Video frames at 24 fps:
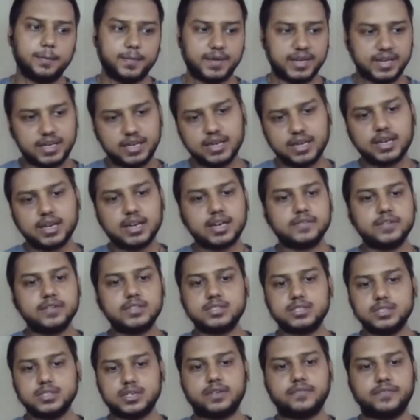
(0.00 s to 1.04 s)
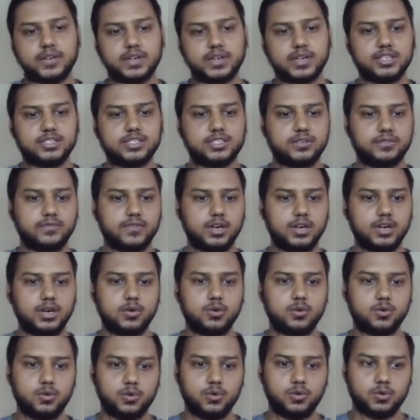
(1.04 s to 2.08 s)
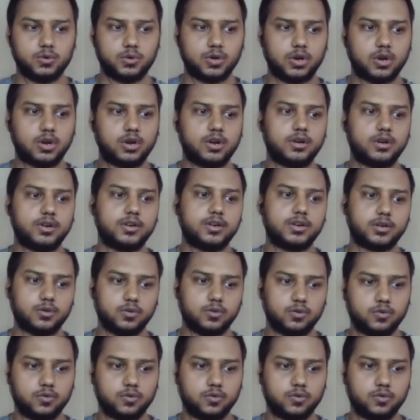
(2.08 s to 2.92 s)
beginner level certification will do do not